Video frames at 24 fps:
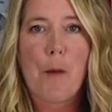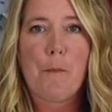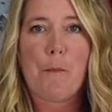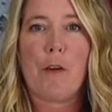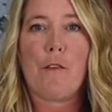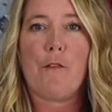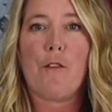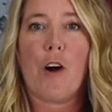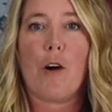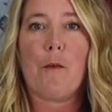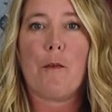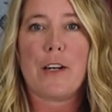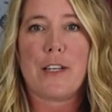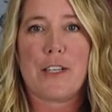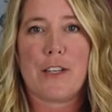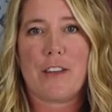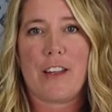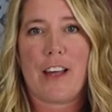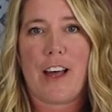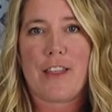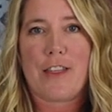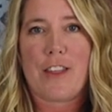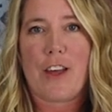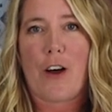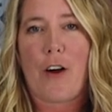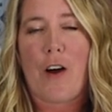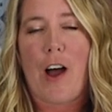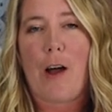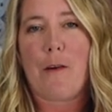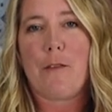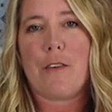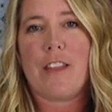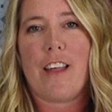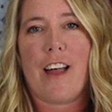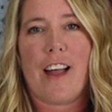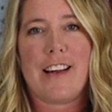Before we do that though,
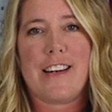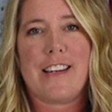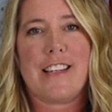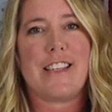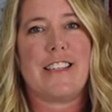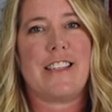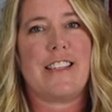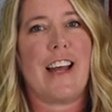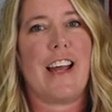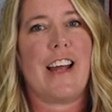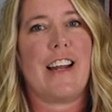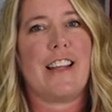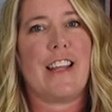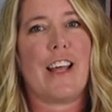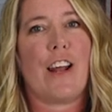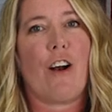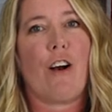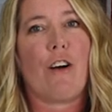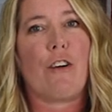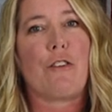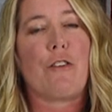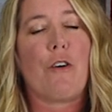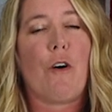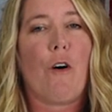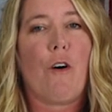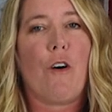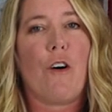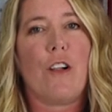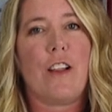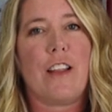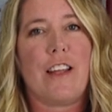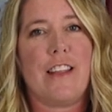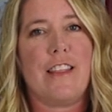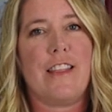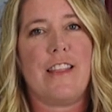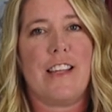I would like to state that our
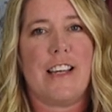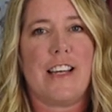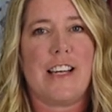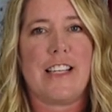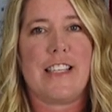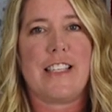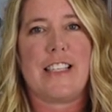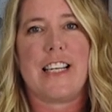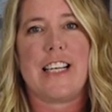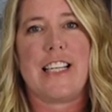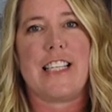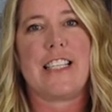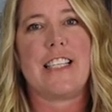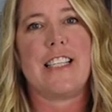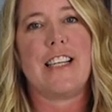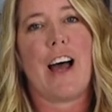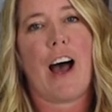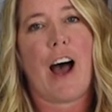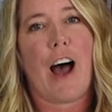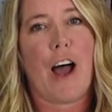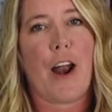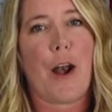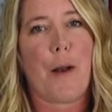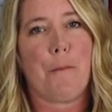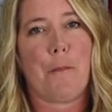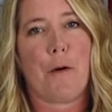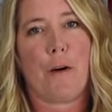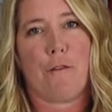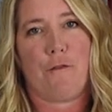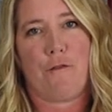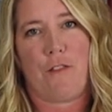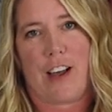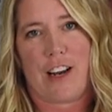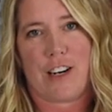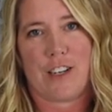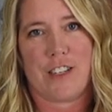goal in this is not
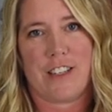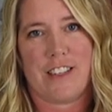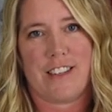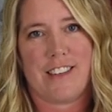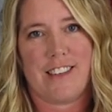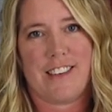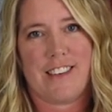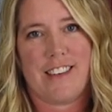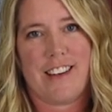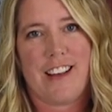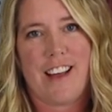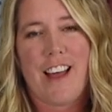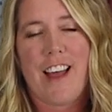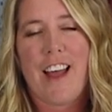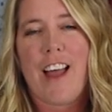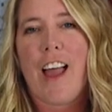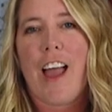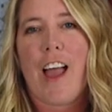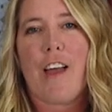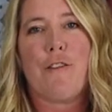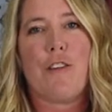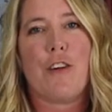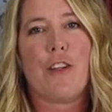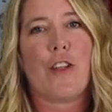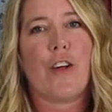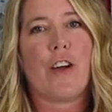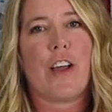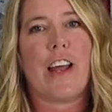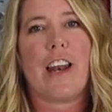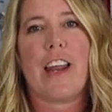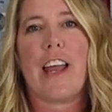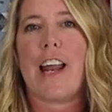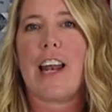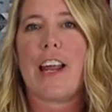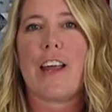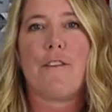perfection. If you look
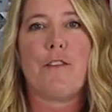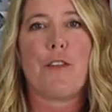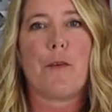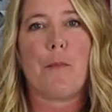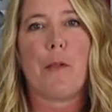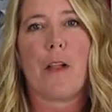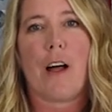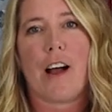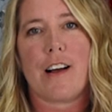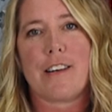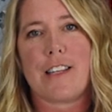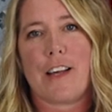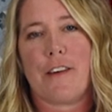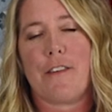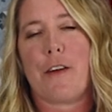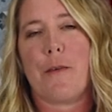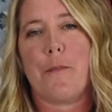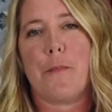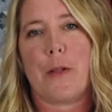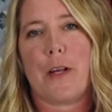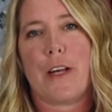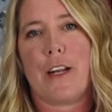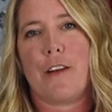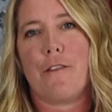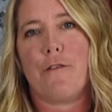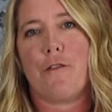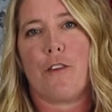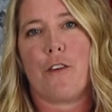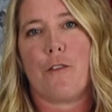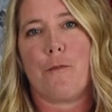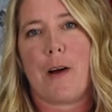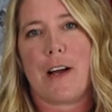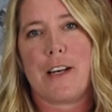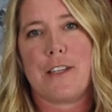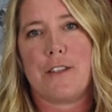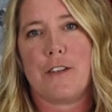at any of the blocks I've completed
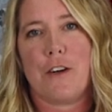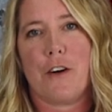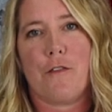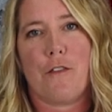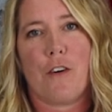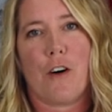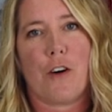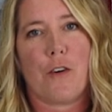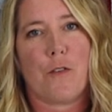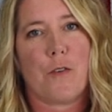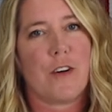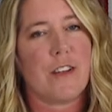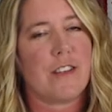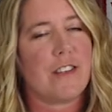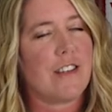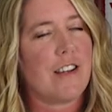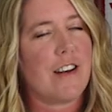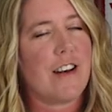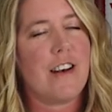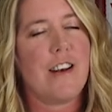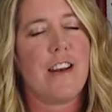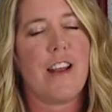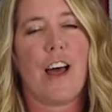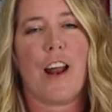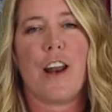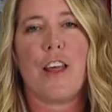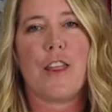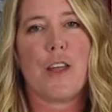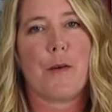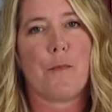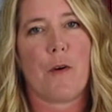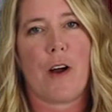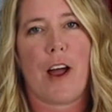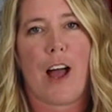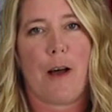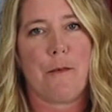for my snowfall quilts, none of
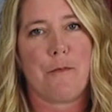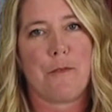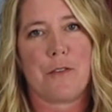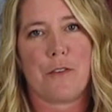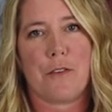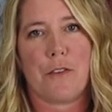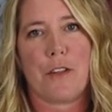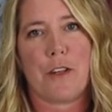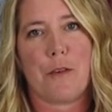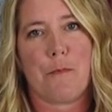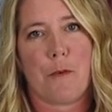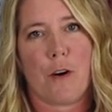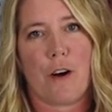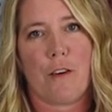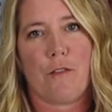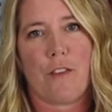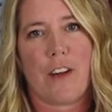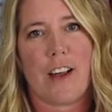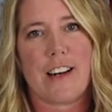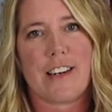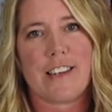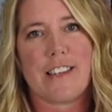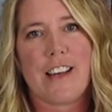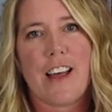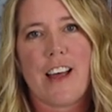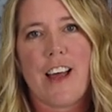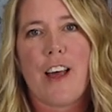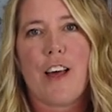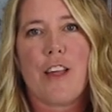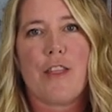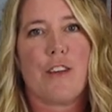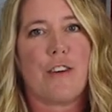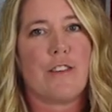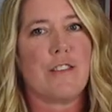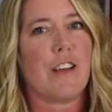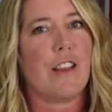them are absolutely perfect.
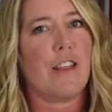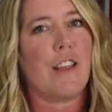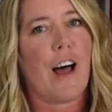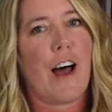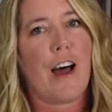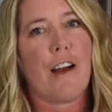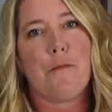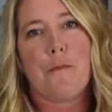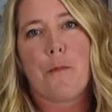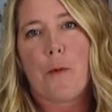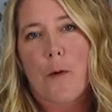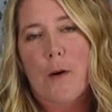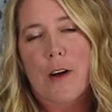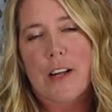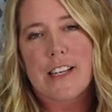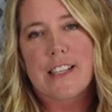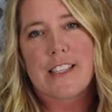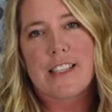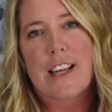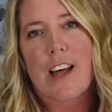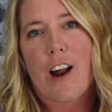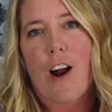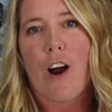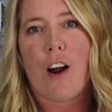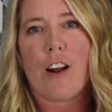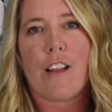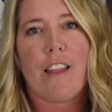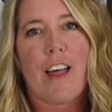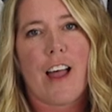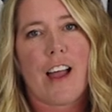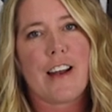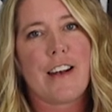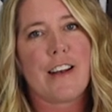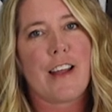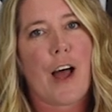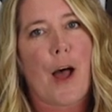There's a lot of points that aren't
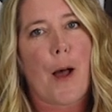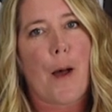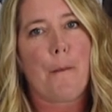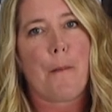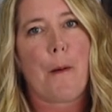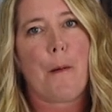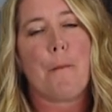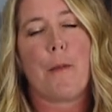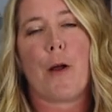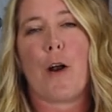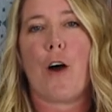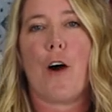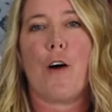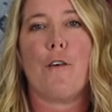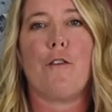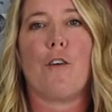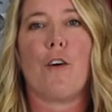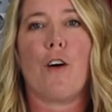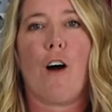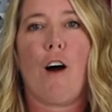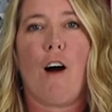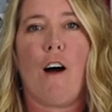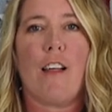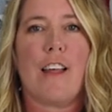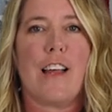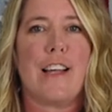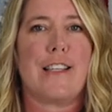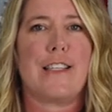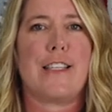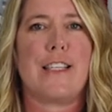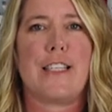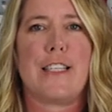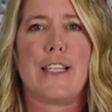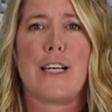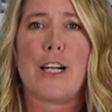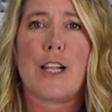lined up, but overall it's
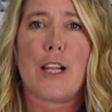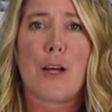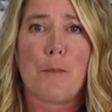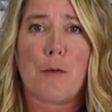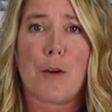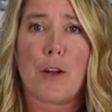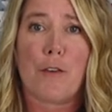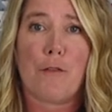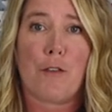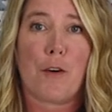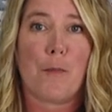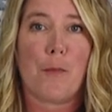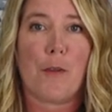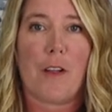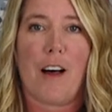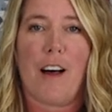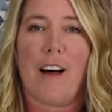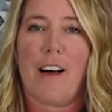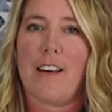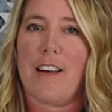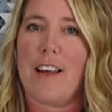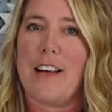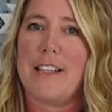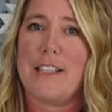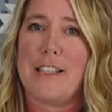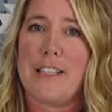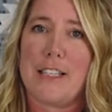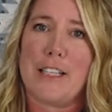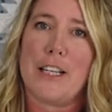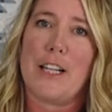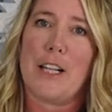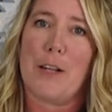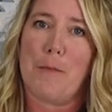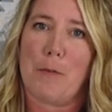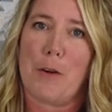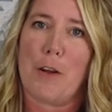still a beautiful block and
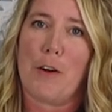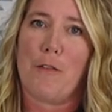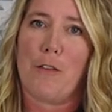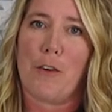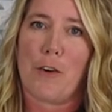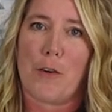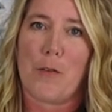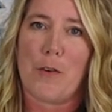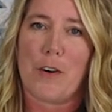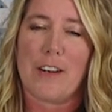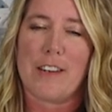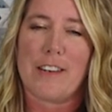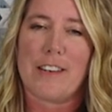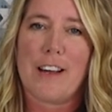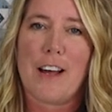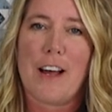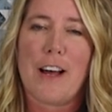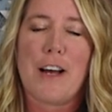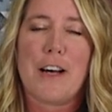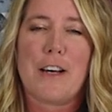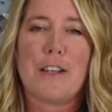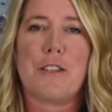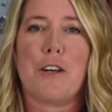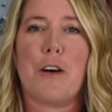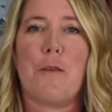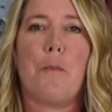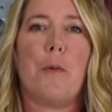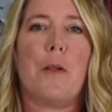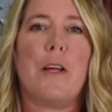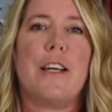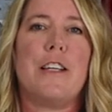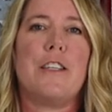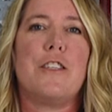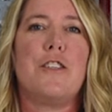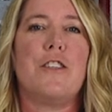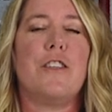still a beautiful quilt. So
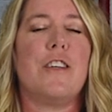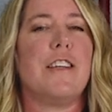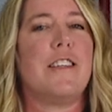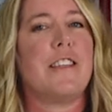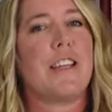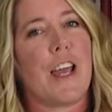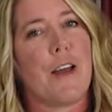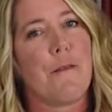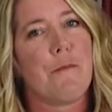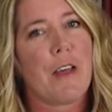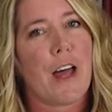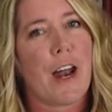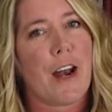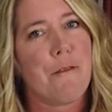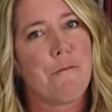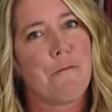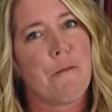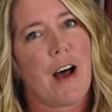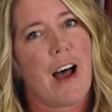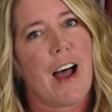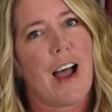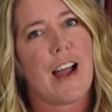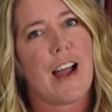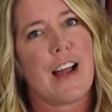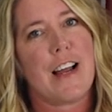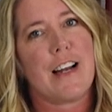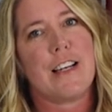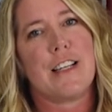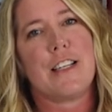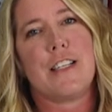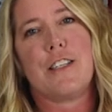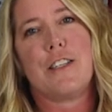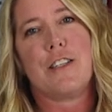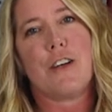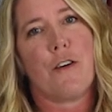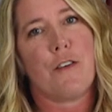please just keep that in
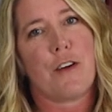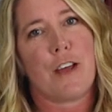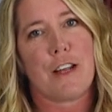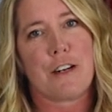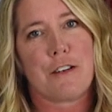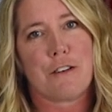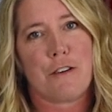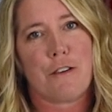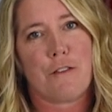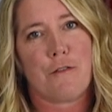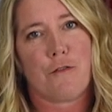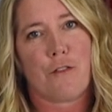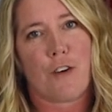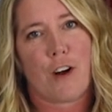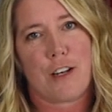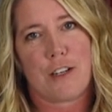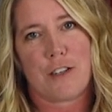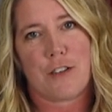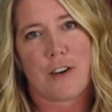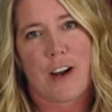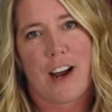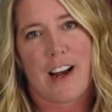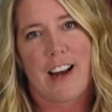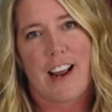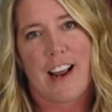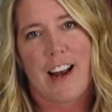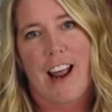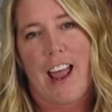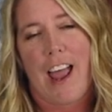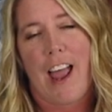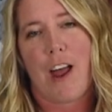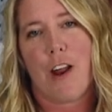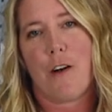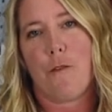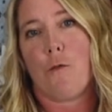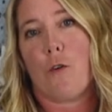mind. Don't get too frustrated
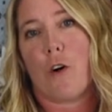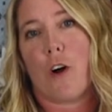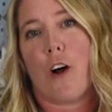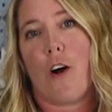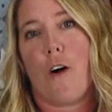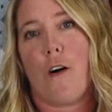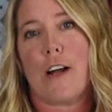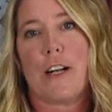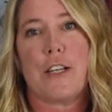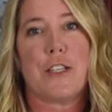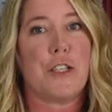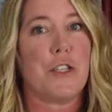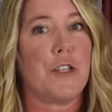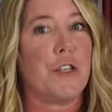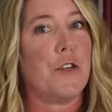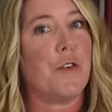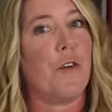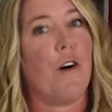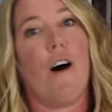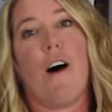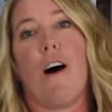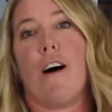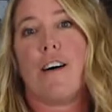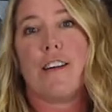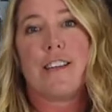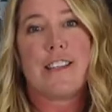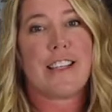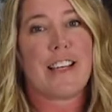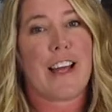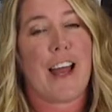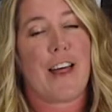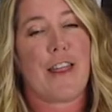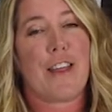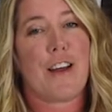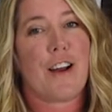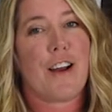and we're going to all
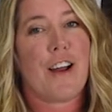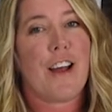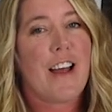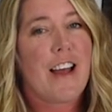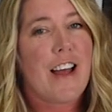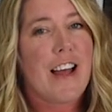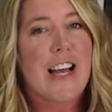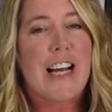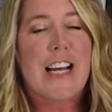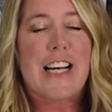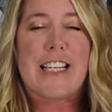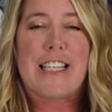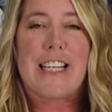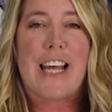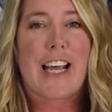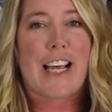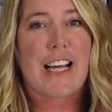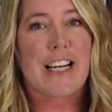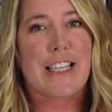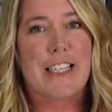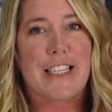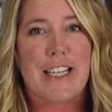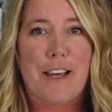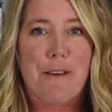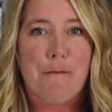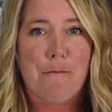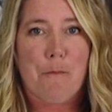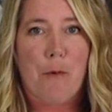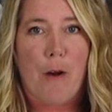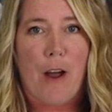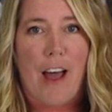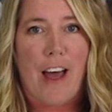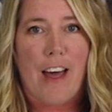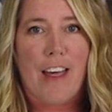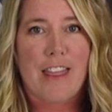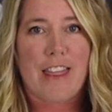together take a deep
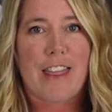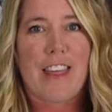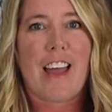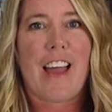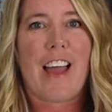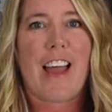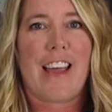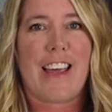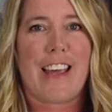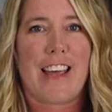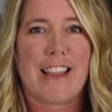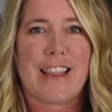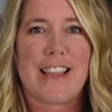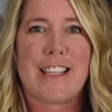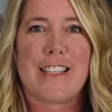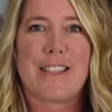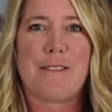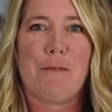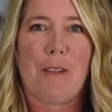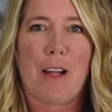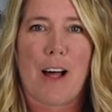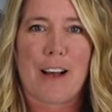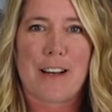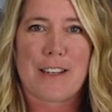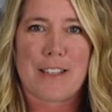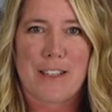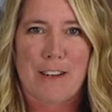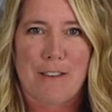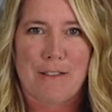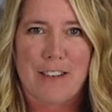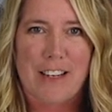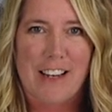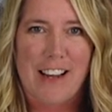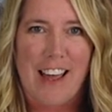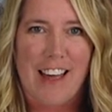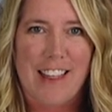breath and get this block
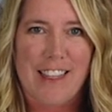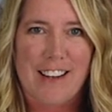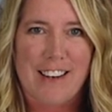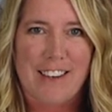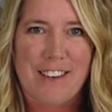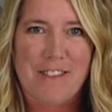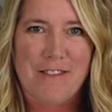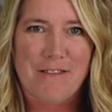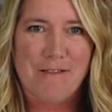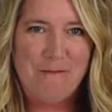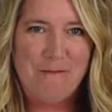sewn together.